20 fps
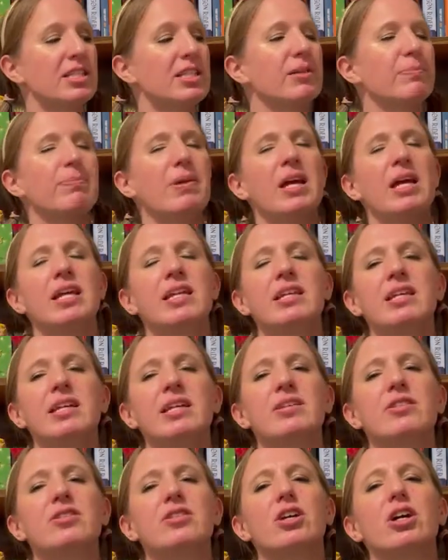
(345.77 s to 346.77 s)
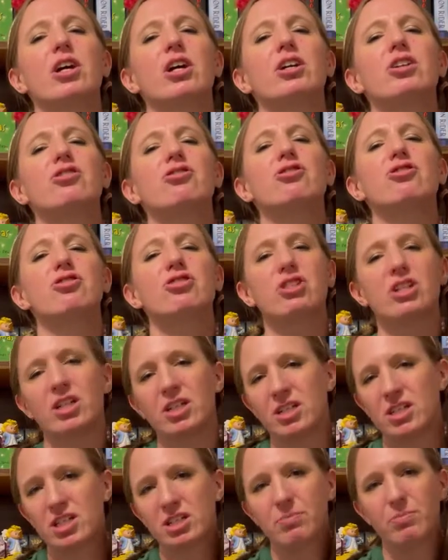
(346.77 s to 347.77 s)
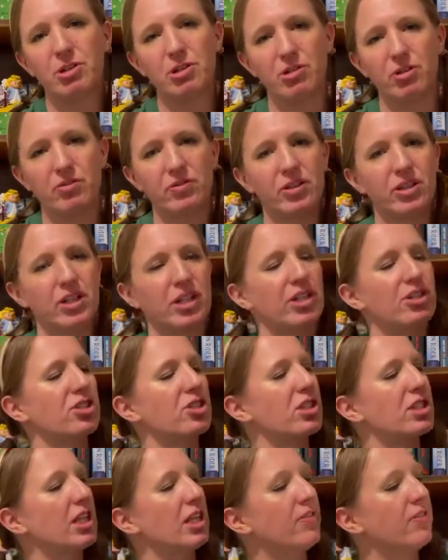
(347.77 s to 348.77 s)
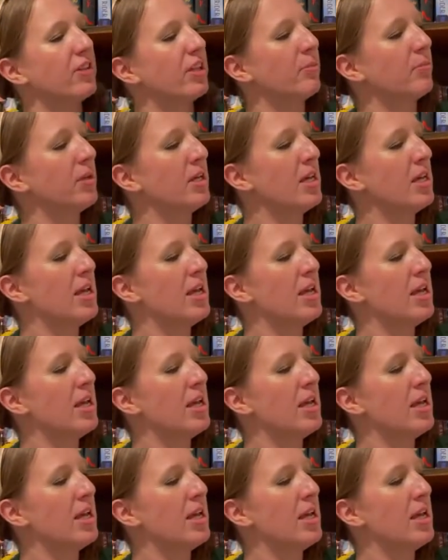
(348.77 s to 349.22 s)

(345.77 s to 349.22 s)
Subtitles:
The paintings are just beautiful. I just love them.